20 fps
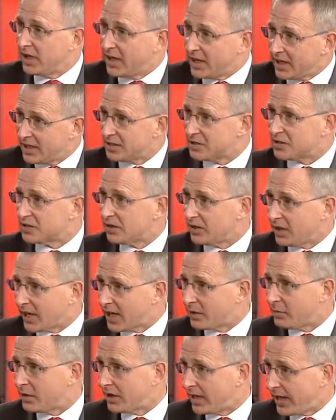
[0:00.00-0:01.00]
is
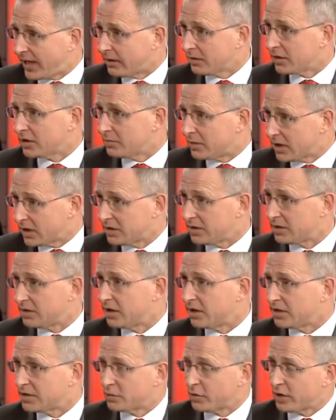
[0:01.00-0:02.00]
Labor now committed to
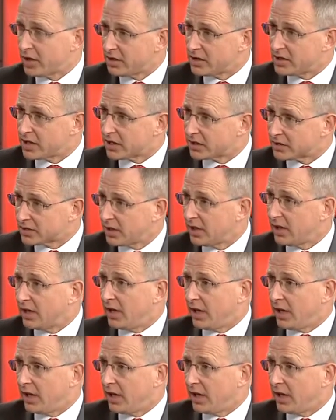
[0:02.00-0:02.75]
those projects?